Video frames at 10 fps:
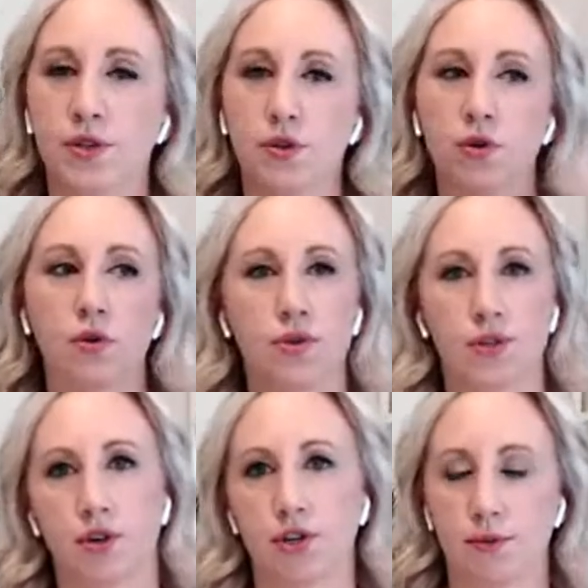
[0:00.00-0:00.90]
Google
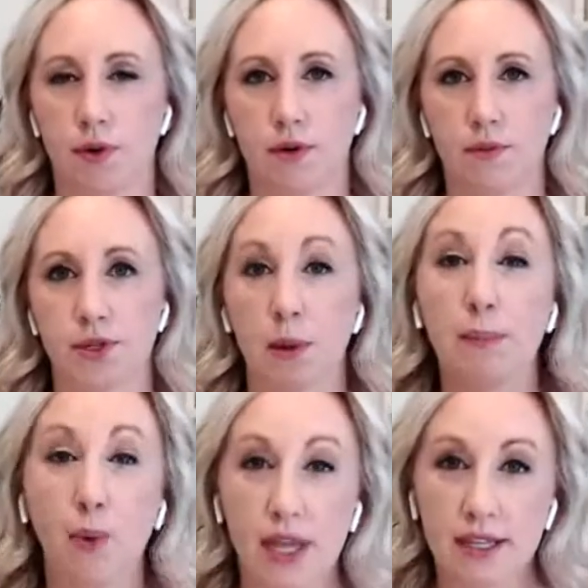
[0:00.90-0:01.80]
searchable. So my
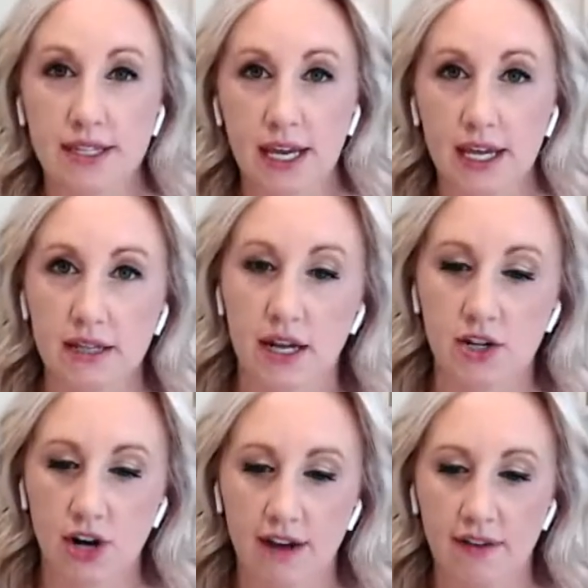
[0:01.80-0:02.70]
point in saying that,
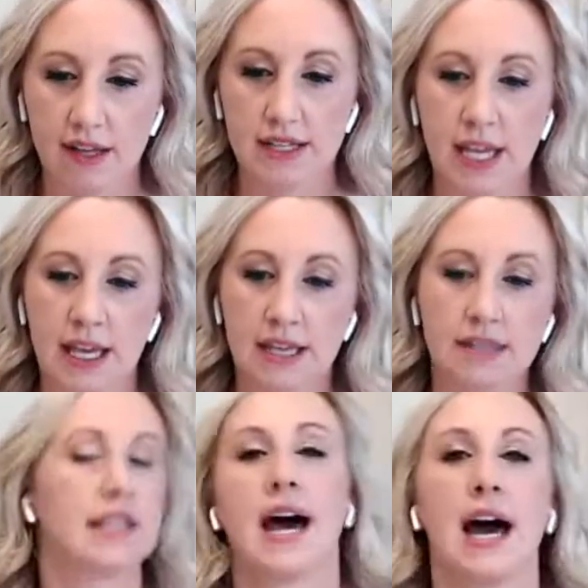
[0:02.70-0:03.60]
Travis, is
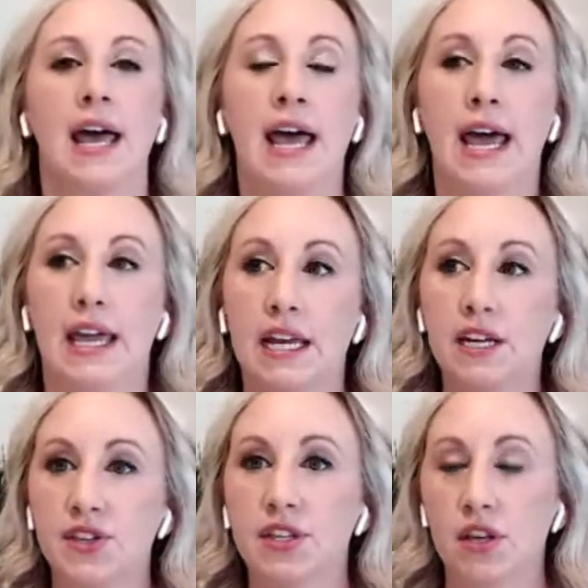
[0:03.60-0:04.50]
that
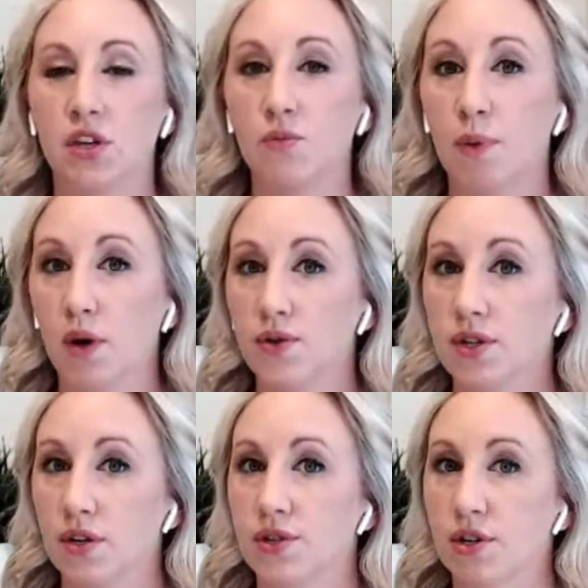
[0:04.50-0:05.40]
anything that you post
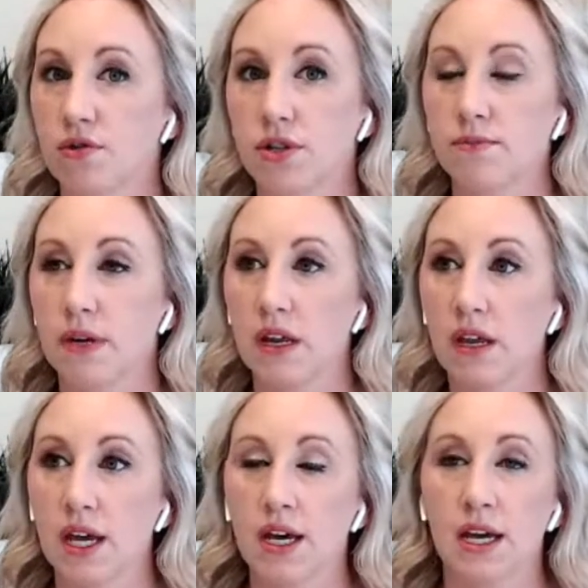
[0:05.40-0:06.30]
on social
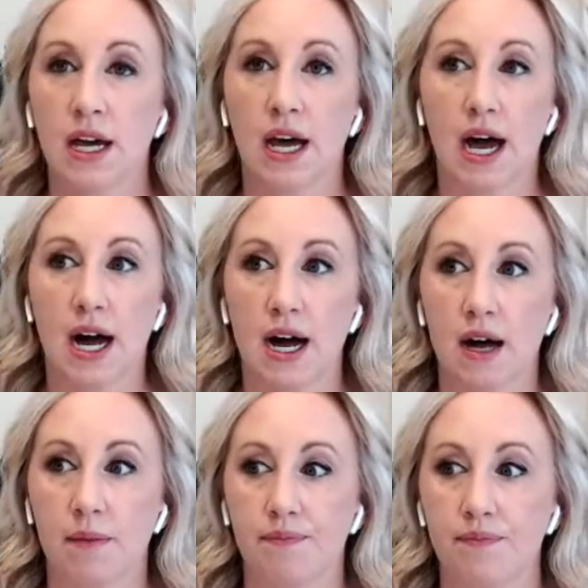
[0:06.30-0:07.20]
media,
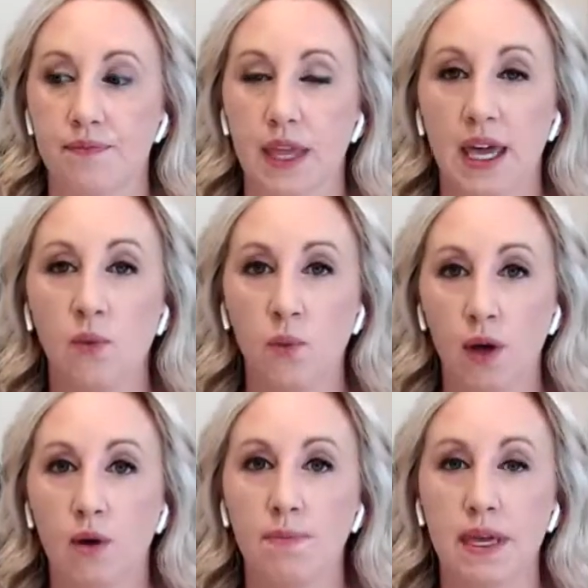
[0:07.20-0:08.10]
it
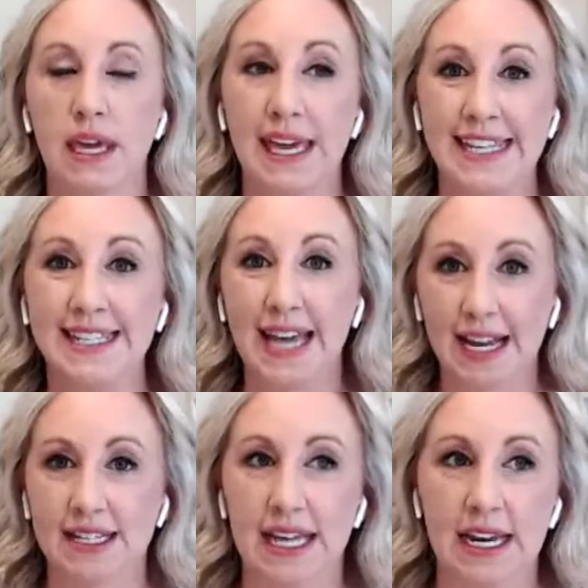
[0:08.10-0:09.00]
will be
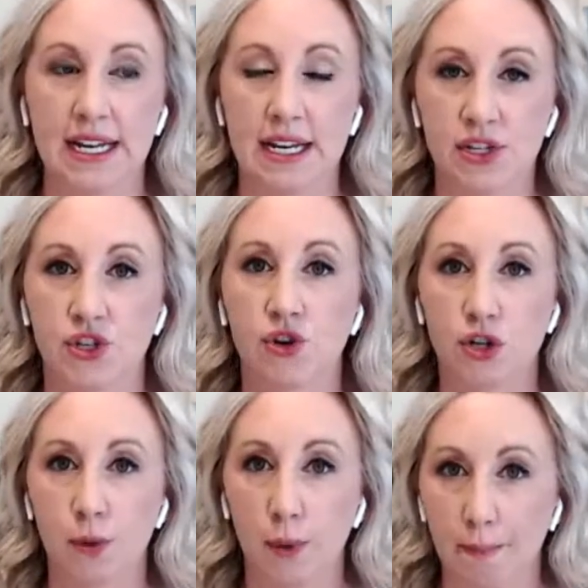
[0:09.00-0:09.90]
indexed and it is
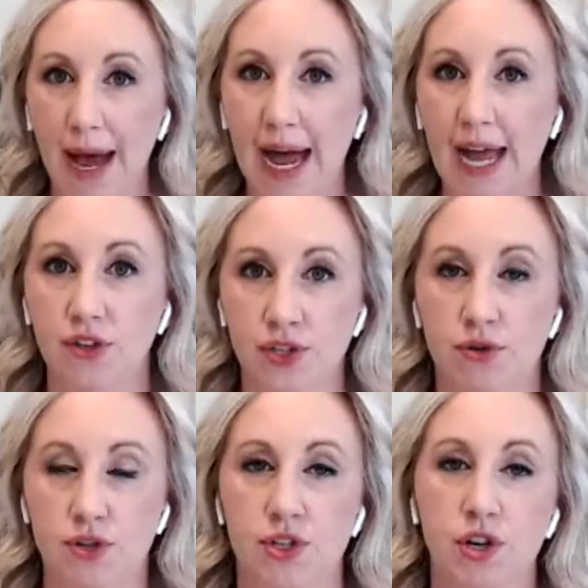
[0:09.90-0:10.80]
searchable by the
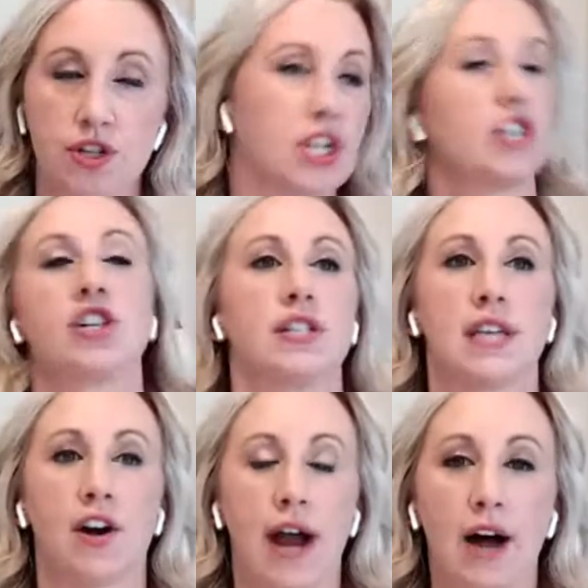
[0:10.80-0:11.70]
search engines that
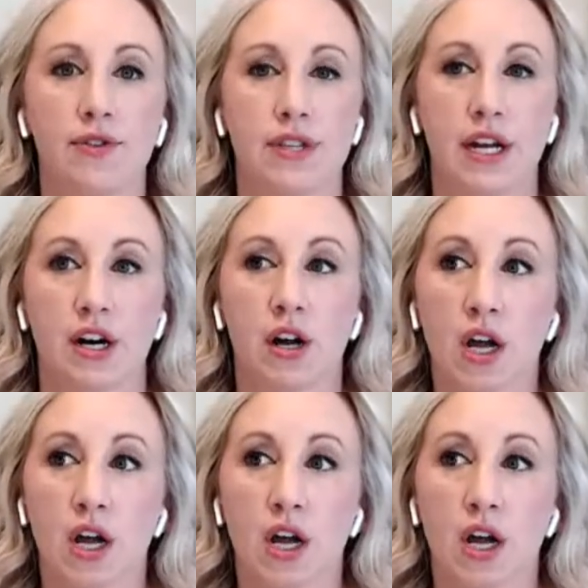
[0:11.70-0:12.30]
are out there.